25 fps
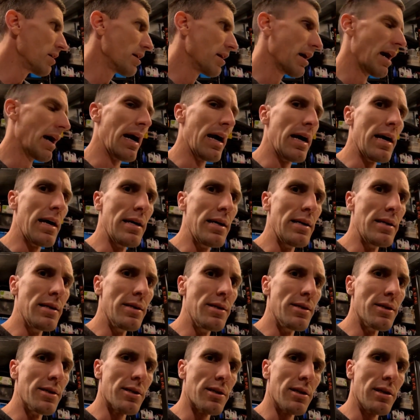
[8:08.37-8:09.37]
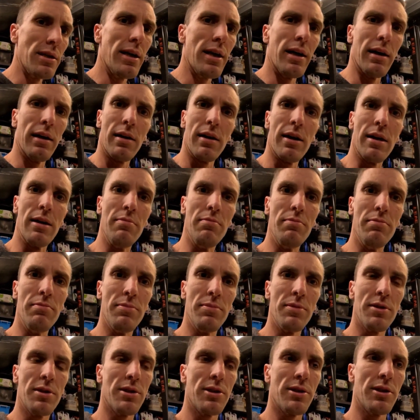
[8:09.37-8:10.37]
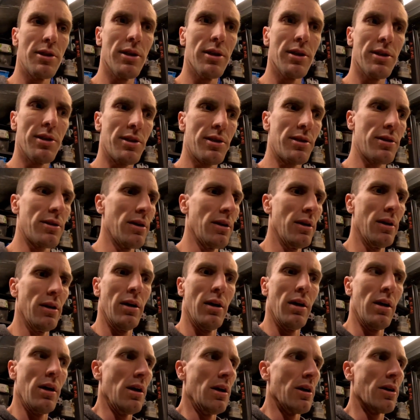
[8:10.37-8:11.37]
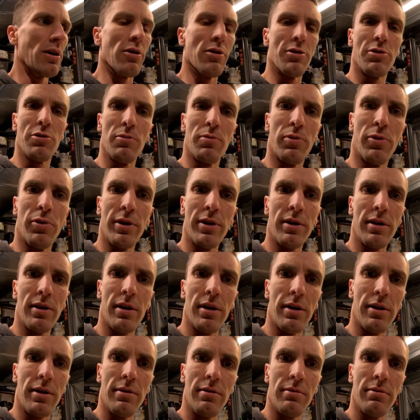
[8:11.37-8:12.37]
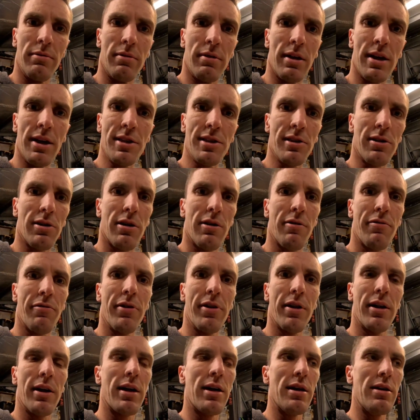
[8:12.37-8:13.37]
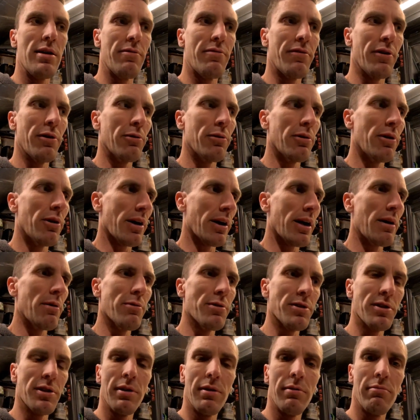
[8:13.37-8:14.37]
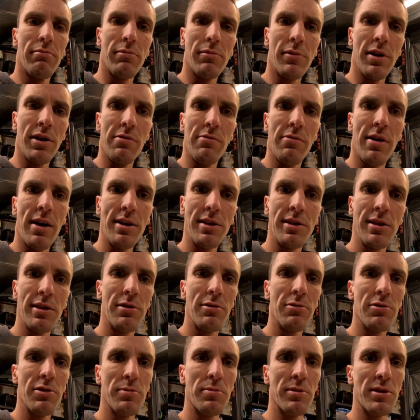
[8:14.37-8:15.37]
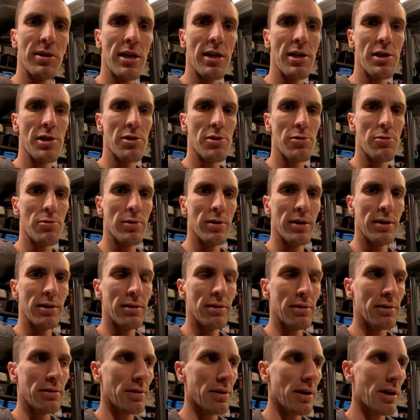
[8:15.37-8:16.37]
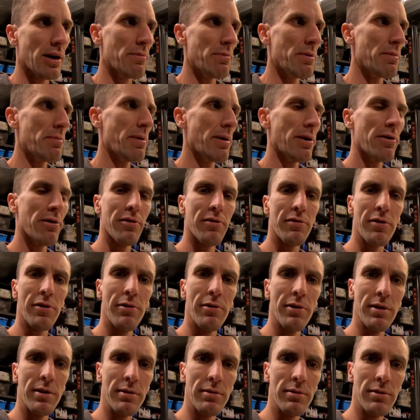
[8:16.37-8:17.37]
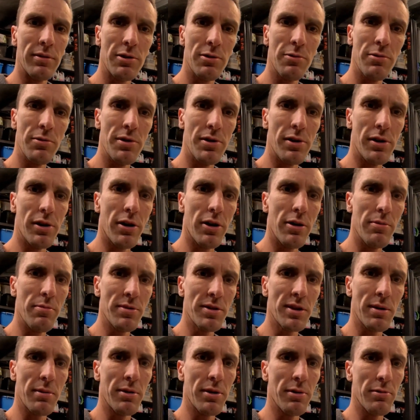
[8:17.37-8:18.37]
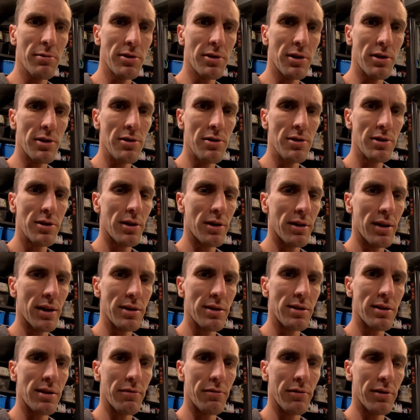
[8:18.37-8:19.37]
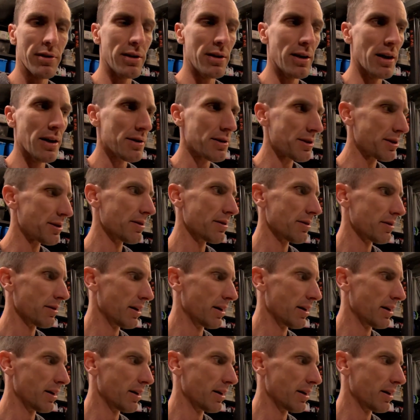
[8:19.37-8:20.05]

And yeah, Kim's just got to a point in his life that he felt like he wasn't going to race it to its potential, and that he'd be better off going to a new home, someone that was going to use it, and that's definitely us.